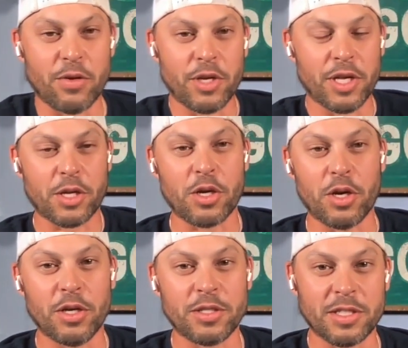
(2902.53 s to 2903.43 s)
Who are you going to
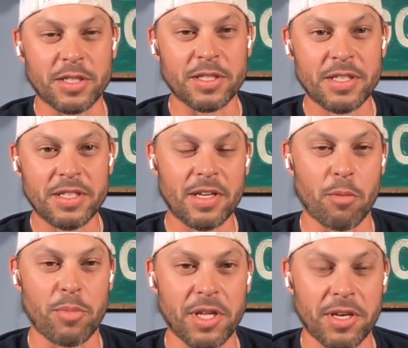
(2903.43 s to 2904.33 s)
call to
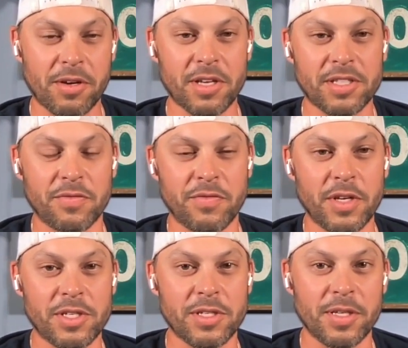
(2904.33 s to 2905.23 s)
help you get across the
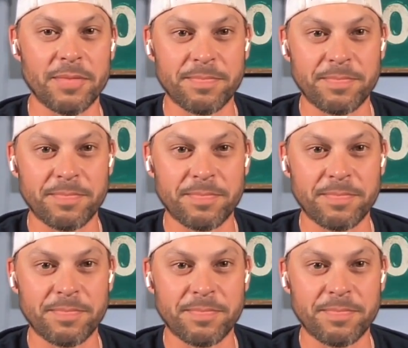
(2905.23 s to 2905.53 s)
finish line?